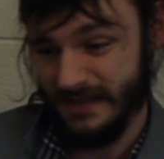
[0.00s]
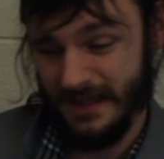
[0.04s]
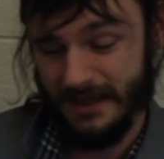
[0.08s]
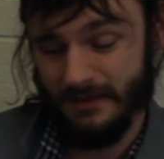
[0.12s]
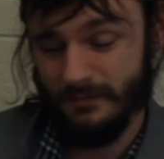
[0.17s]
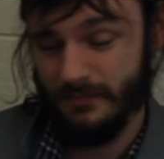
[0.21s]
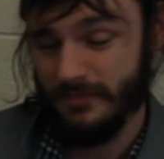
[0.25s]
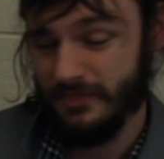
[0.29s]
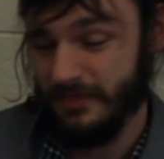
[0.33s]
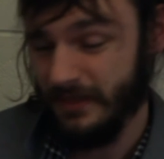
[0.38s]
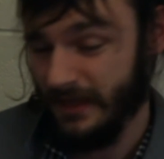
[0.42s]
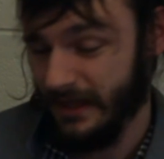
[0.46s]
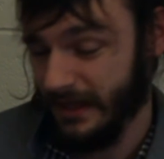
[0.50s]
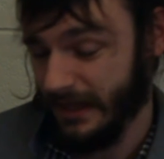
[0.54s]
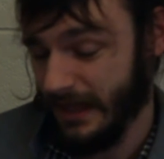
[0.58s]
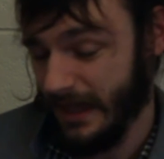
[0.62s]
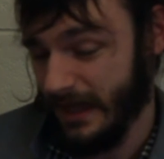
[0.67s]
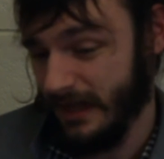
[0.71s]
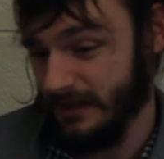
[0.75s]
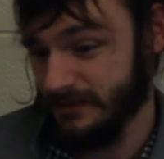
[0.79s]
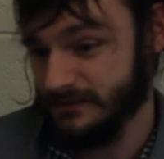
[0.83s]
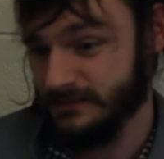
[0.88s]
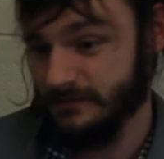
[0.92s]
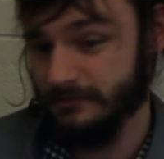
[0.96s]
the same
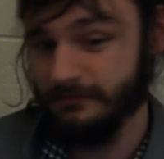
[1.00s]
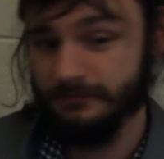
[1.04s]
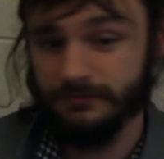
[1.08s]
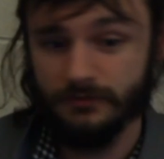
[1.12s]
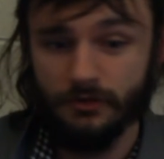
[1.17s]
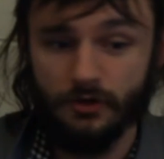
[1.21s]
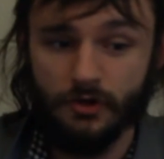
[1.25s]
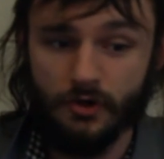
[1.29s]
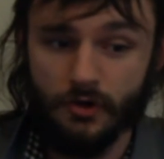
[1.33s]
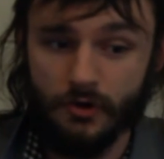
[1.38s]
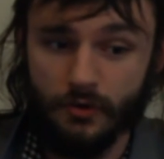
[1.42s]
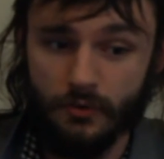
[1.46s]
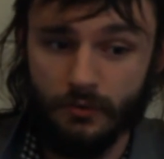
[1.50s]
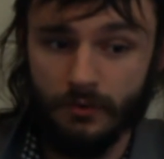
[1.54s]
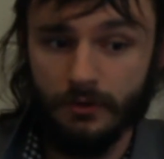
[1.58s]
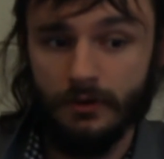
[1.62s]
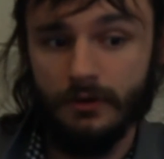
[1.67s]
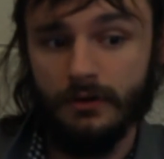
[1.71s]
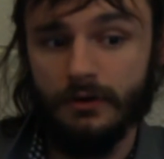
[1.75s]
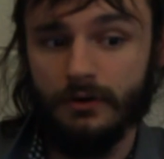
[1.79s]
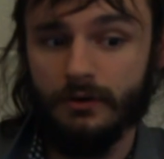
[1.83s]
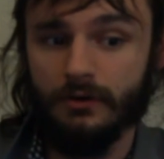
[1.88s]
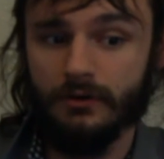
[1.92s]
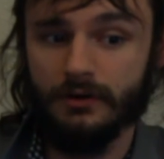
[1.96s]
thing as the
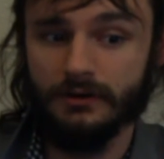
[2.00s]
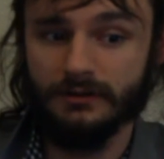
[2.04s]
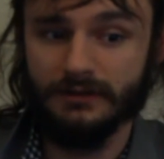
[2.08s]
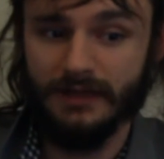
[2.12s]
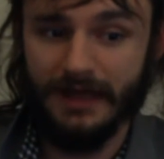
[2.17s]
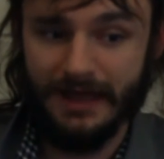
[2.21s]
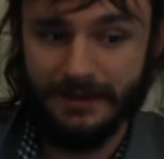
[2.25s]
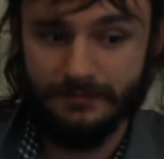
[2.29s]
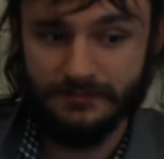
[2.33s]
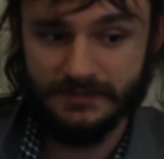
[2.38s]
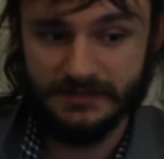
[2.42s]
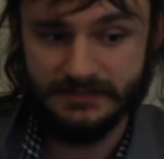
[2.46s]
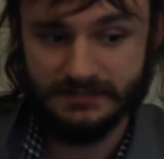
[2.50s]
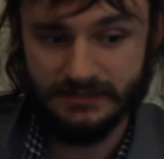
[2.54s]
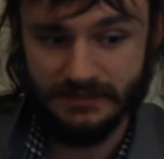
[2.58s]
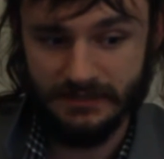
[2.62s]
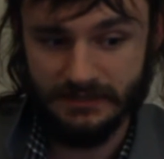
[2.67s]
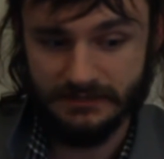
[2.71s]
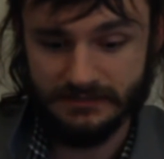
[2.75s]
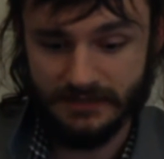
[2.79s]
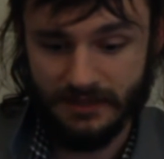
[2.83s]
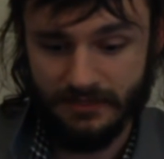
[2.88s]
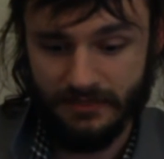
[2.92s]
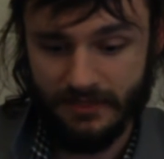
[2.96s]
flu or
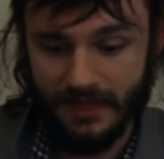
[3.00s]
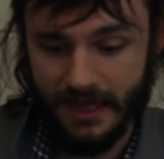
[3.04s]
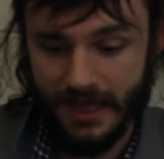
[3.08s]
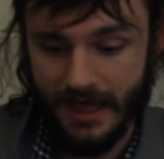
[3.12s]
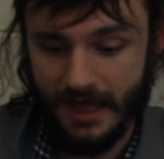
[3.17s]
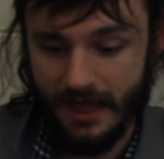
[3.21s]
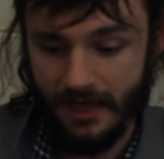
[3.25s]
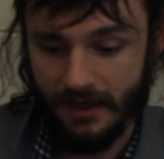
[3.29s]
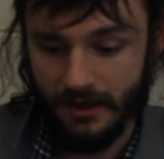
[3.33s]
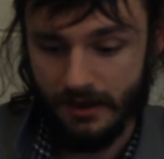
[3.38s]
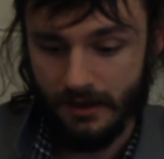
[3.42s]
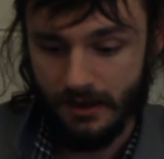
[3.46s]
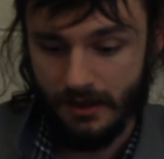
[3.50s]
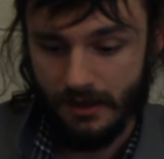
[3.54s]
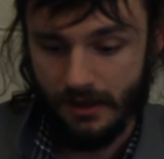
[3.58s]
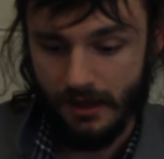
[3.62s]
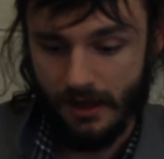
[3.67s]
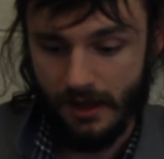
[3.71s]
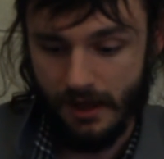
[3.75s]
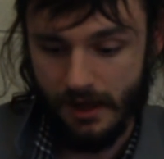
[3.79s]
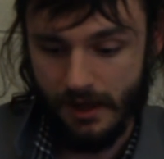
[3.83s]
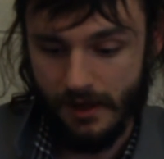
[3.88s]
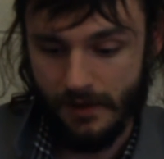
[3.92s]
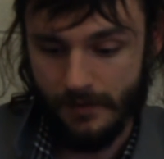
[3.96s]
Lyme disease, and that
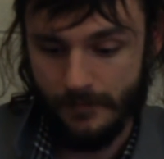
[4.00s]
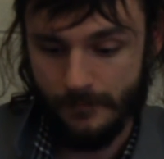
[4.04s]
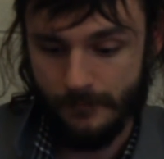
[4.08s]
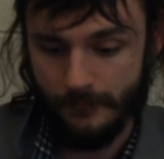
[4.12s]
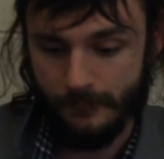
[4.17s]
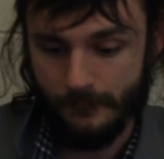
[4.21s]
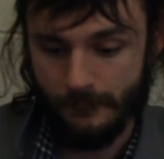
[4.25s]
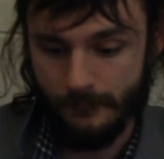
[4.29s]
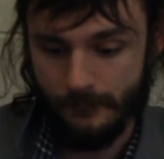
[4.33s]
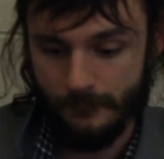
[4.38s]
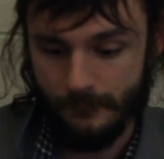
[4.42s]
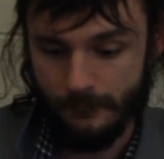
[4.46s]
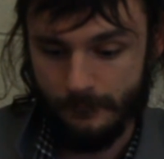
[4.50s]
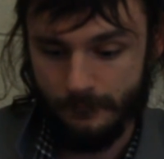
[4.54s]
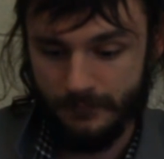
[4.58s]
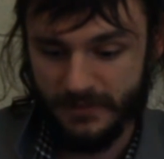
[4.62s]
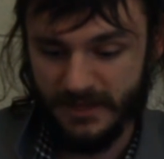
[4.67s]
um,